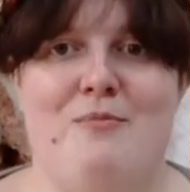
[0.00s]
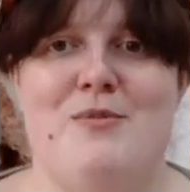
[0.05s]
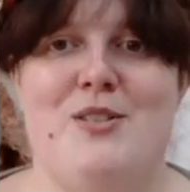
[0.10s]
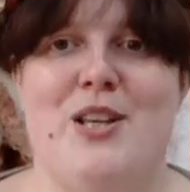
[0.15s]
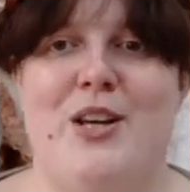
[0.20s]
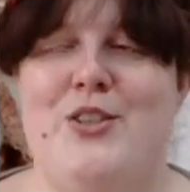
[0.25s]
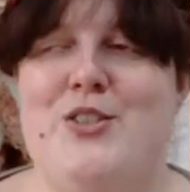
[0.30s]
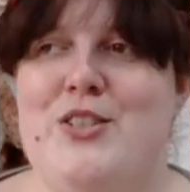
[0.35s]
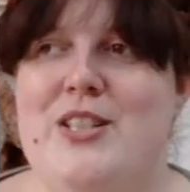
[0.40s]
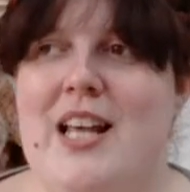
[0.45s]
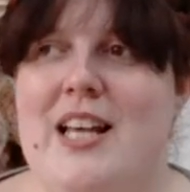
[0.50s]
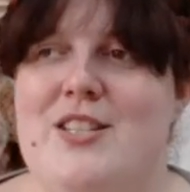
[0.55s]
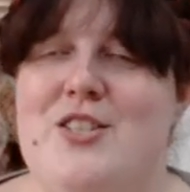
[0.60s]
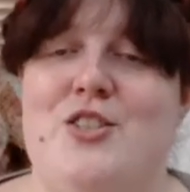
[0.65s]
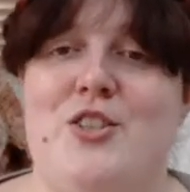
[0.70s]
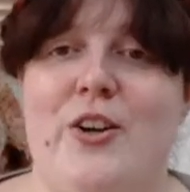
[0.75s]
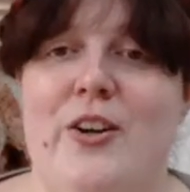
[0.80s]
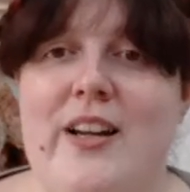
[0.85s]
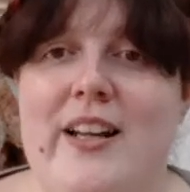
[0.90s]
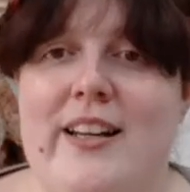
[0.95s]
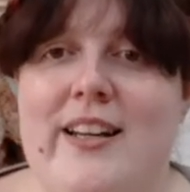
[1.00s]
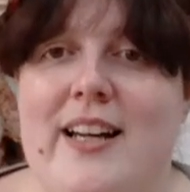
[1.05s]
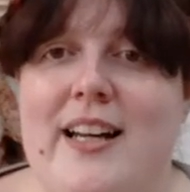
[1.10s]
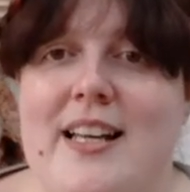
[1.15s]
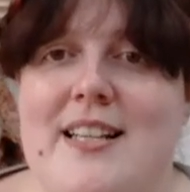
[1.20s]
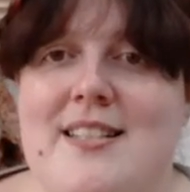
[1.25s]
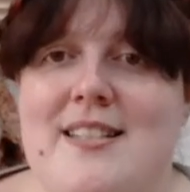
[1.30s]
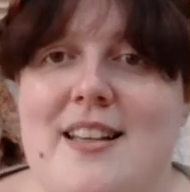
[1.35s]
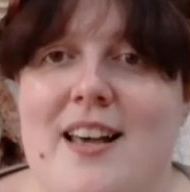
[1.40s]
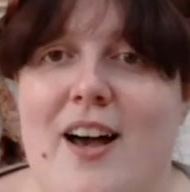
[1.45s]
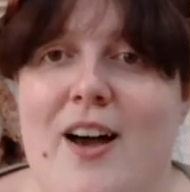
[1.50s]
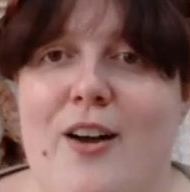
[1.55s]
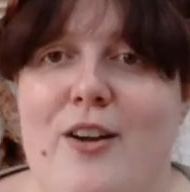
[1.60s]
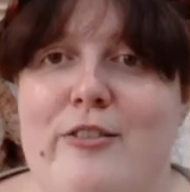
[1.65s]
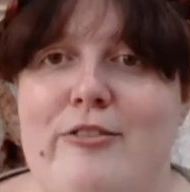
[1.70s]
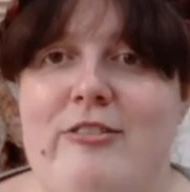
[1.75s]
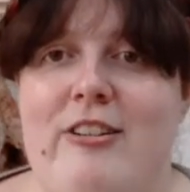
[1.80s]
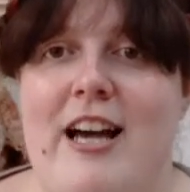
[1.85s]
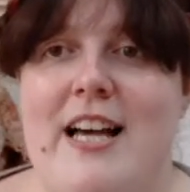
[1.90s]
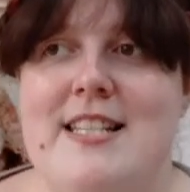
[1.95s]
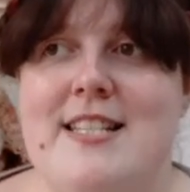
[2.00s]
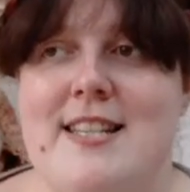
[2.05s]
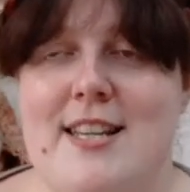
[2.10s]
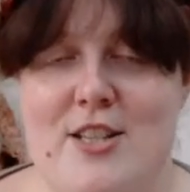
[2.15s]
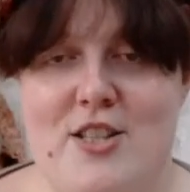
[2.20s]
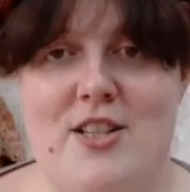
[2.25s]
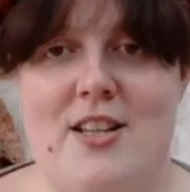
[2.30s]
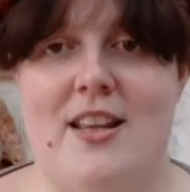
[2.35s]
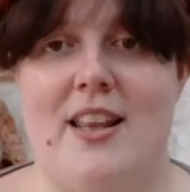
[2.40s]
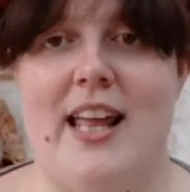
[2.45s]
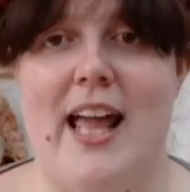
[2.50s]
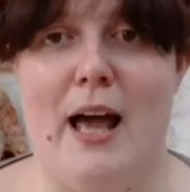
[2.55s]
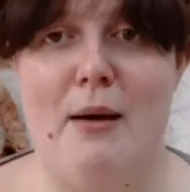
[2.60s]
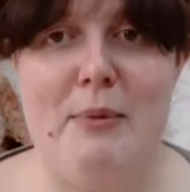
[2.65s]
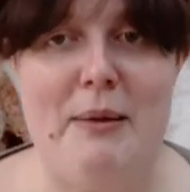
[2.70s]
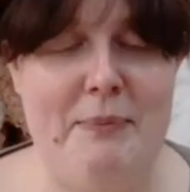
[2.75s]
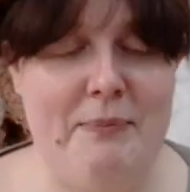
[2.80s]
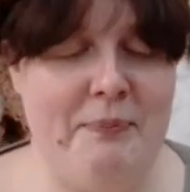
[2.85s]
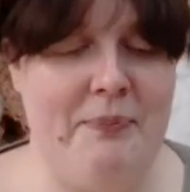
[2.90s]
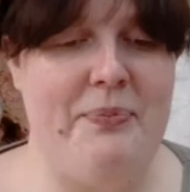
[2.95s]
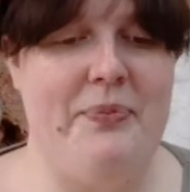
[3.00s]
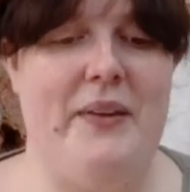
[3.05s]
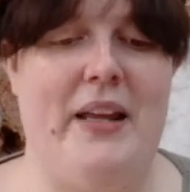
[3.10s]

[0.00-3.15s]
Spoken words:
So that's Julie and Alyssa over at Stitching at the Cabin.